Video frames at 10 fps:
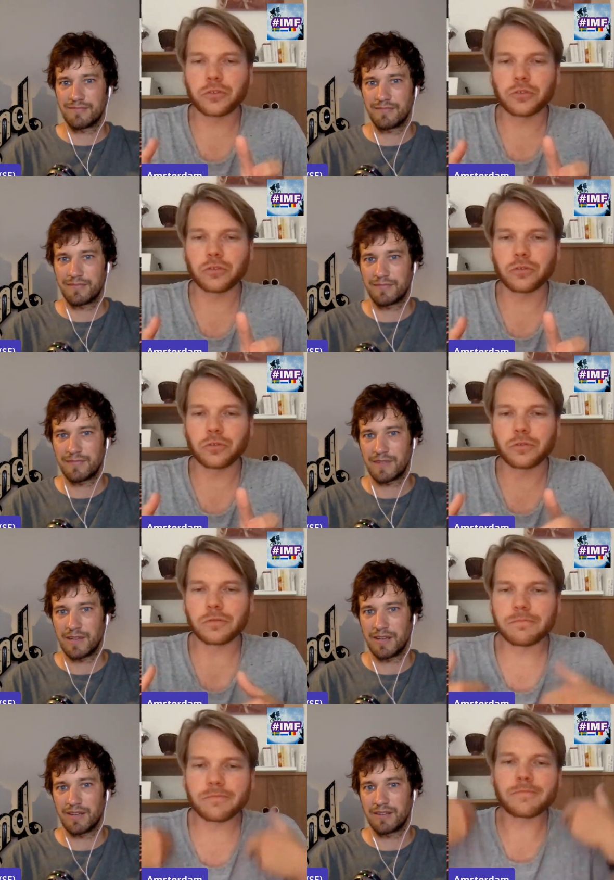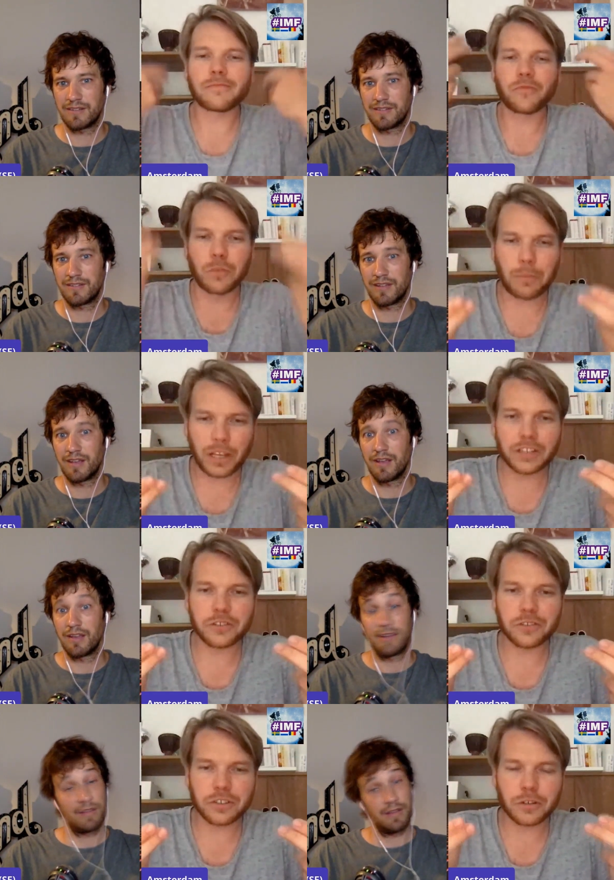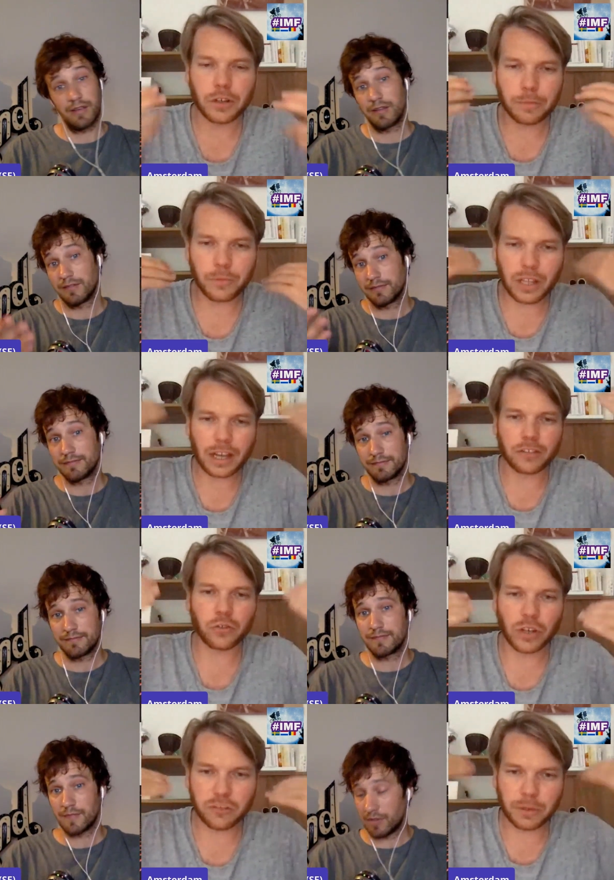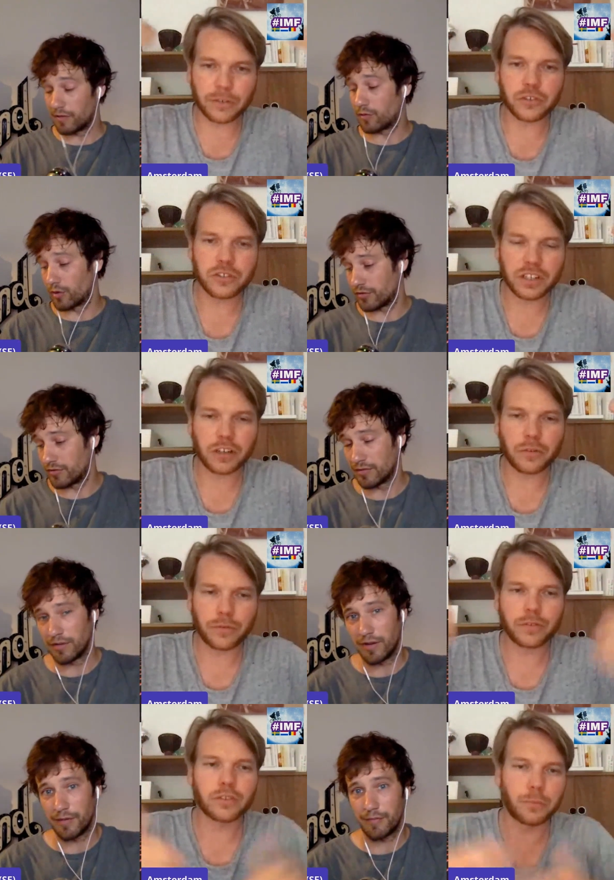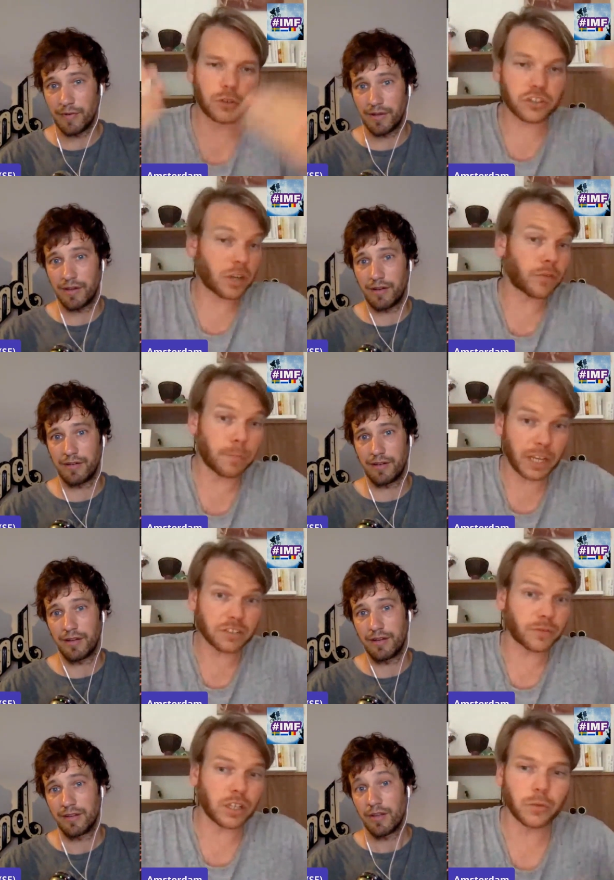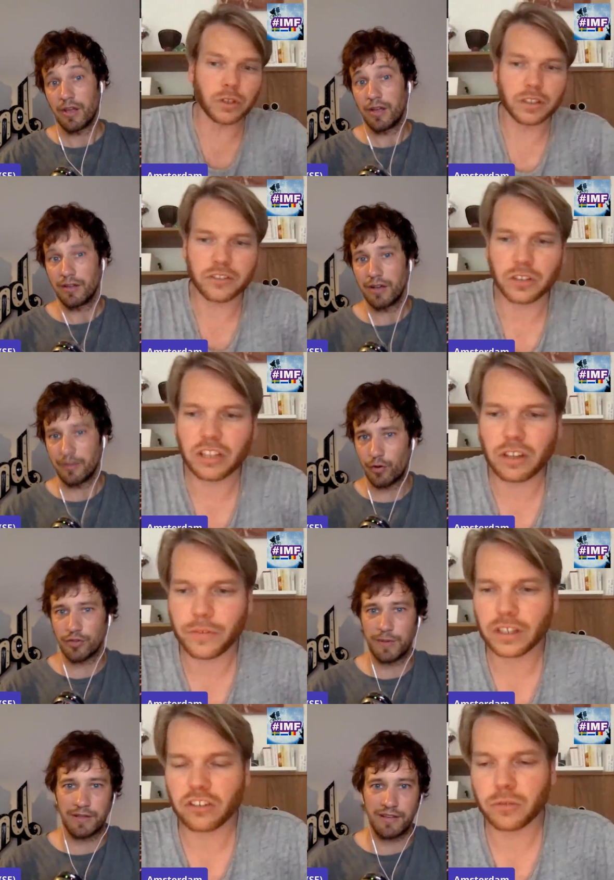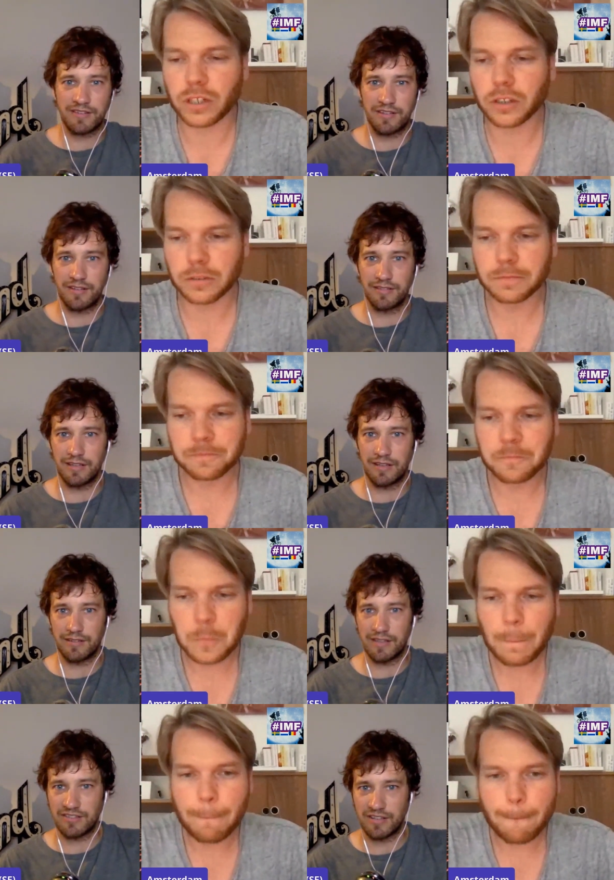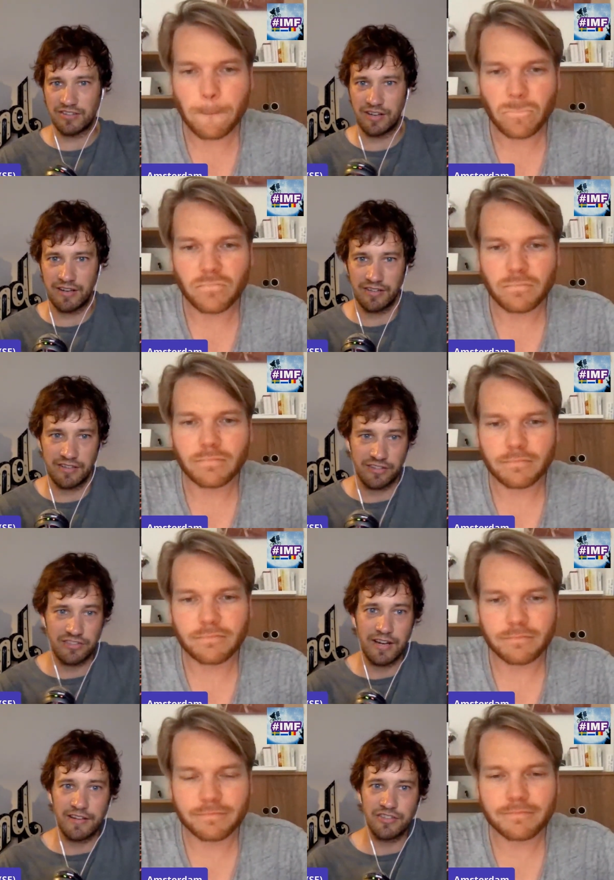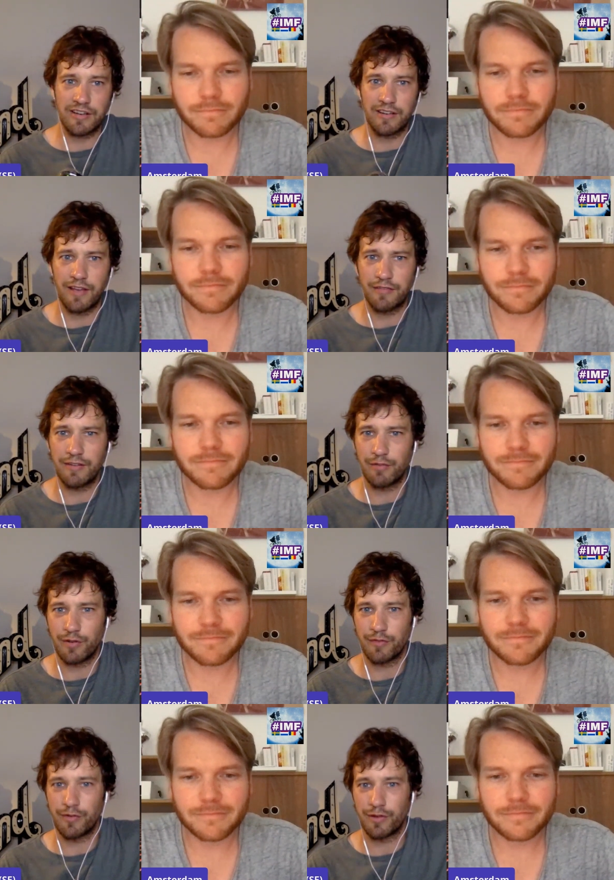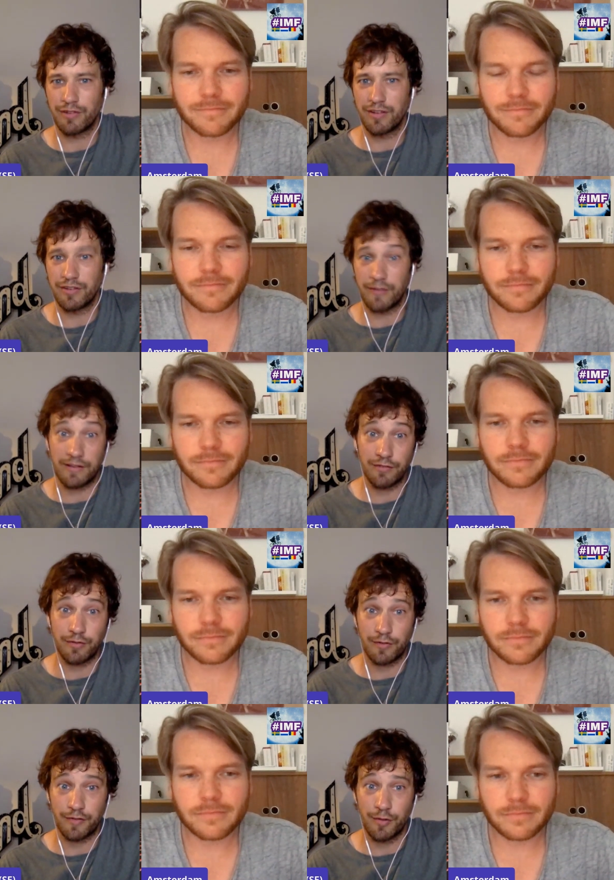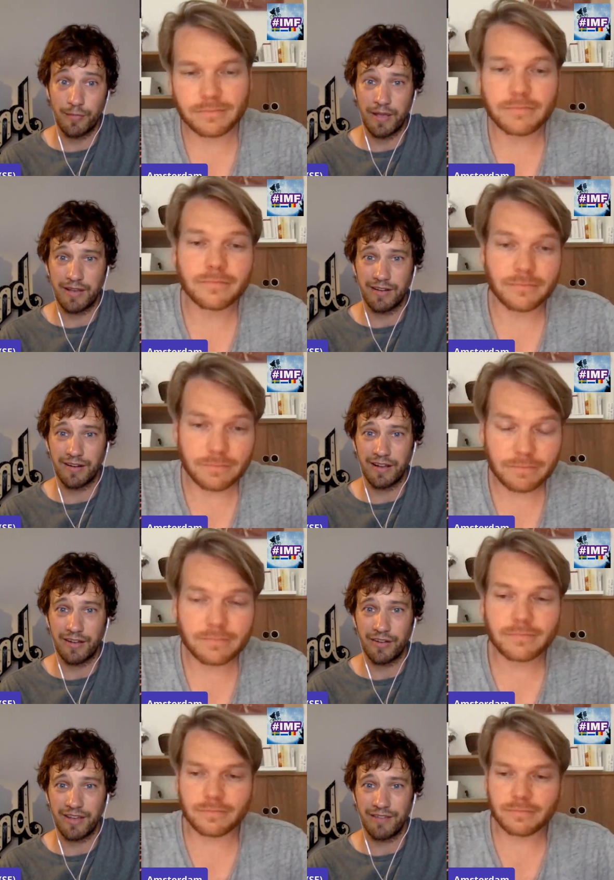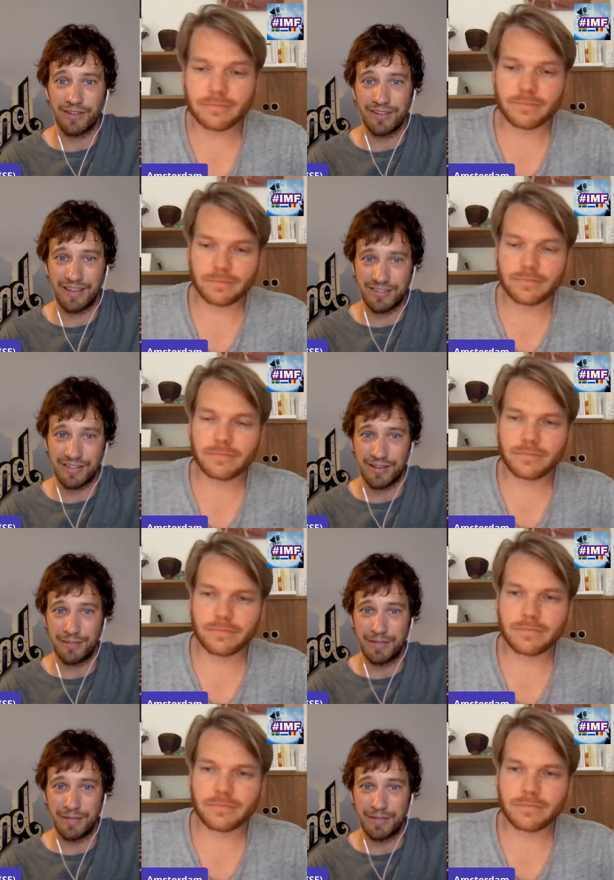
Speaker 1: to replace your uh, yeah to experience of yourself. Course. Put yourself in place of the other one. Of course, but
Speaker 2: that's that's the challenge. The challenge I think for the for the uh, director for the filmmaker. Like okay, like I said in the